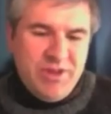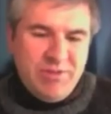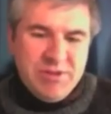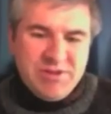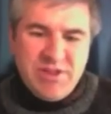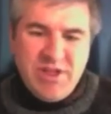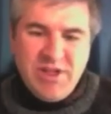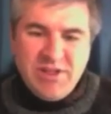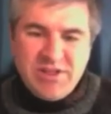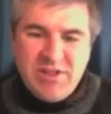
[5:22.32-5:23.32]
they've been
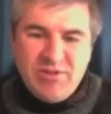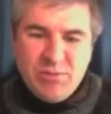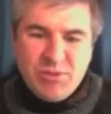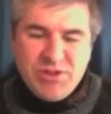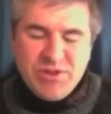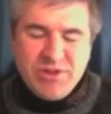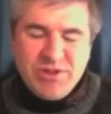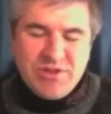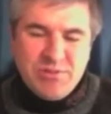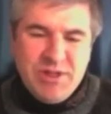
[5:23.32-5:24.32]
signing several
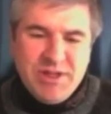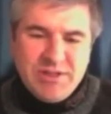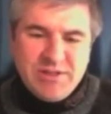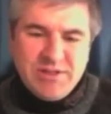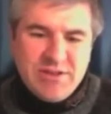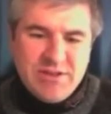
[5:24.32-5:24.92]
Brazilians the past,